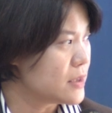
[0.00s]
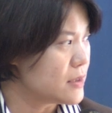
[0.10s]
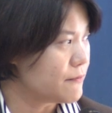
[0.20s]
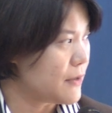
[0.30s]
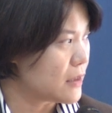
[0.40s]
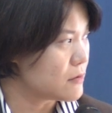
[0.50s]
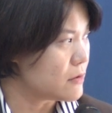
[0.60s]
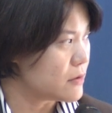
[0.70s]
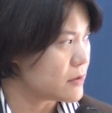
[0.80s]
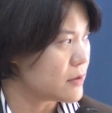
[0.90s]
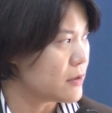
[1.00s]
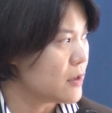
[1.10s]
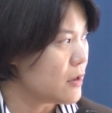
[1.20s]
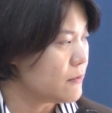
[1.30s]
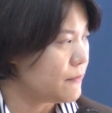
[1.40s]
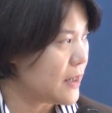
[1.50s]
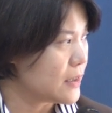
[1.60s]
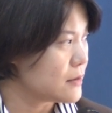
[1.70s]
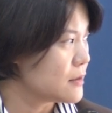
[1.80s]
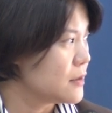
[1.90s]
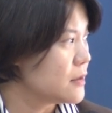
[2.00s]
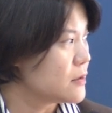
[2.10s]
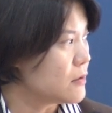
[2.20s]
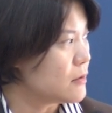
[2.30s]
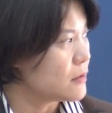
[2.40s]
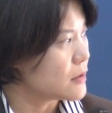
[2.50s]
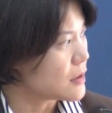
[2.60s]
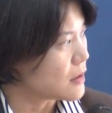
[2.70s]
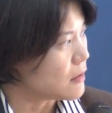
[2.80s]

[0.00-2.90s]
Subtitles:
these factors affect the